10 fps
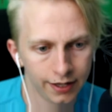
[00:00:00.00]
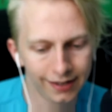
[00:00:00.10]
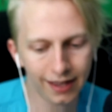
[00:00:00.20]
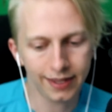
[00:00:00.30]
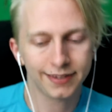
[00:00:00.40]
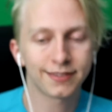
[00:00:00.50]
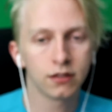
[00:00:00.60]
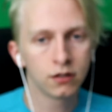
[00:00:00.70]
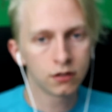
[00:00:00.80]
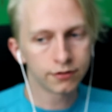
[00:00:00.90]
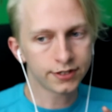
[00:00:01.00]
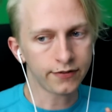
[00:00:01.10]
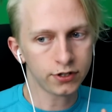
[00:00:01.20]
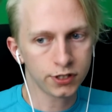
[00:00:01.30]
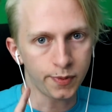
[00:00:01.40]
Now that's
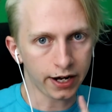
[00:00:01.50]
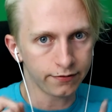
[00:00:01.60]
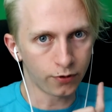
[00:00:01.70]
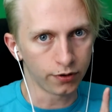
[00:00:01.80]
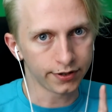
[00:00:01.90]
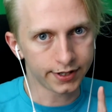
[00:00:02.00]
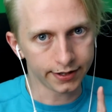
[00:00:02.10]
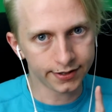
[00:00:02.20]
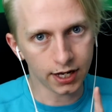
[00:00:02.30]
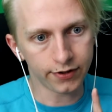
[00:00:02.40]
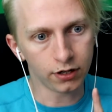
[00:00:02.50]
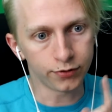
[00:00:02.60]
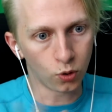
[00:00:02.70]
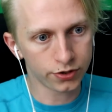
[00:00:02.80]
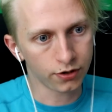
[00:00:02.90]
7 turns back and forth. It's not 7 of
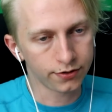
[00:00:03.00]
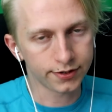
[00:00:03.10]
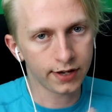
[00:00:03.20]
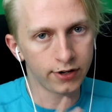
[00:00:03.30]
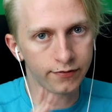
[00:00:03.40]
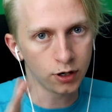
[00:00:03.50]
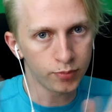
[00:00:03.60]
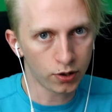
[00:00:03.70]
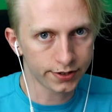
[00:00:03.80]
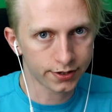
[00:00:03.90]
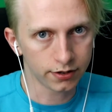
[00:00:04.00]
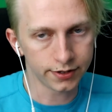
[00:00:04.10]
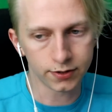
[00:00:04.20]
your turns or 7 of your opponent's turns.